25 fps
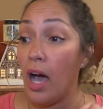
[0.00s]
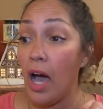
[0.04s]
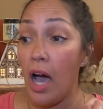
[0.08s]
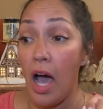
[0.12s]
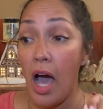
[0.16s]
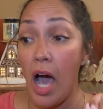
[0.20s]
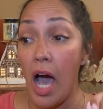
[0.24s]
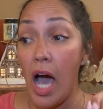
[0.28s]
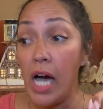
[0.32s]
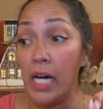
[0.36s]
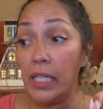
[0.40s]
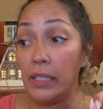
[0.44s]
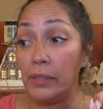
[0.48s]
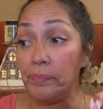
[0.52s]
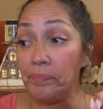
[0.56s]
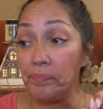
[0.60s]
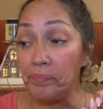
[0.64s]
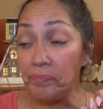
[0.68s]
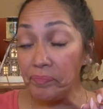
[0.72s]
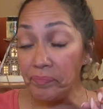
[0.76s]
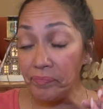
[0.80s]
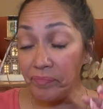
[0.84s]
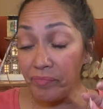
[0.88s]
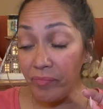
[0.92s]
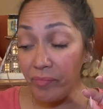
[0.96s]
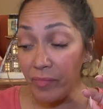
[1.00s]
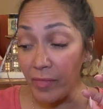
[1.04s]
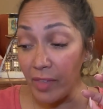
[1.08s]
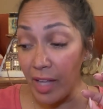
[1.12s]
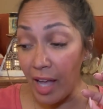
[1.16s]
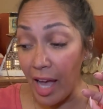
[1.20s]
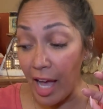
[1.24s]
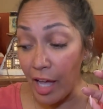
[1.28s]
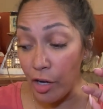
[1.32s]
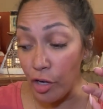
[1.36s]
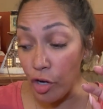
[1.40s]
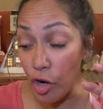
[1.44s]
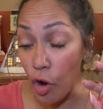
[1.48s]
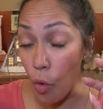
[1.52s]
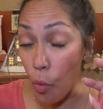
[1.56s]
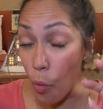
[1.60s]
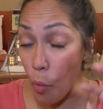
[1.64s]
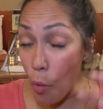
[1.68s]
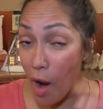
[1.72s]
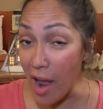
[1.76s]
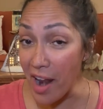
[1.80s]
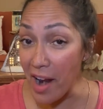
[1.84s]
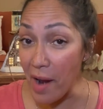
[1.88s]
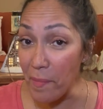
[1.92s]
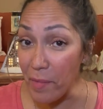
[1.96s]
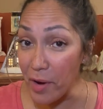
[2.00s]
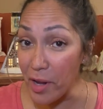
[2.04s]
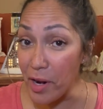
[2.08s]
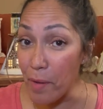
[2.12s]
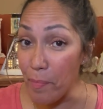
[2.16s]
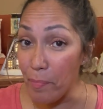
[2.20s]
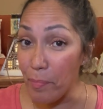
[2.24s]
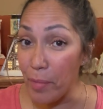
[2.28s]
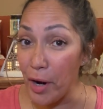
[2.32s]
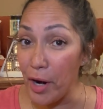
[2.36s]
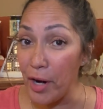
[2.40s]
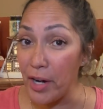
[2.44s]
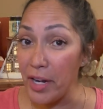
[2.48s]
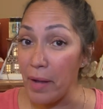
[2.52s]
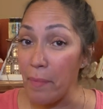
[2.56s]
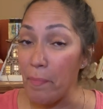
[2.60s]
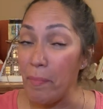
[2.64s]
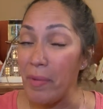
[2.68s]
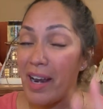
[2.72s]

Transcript: I don't know when I'm going to burn it,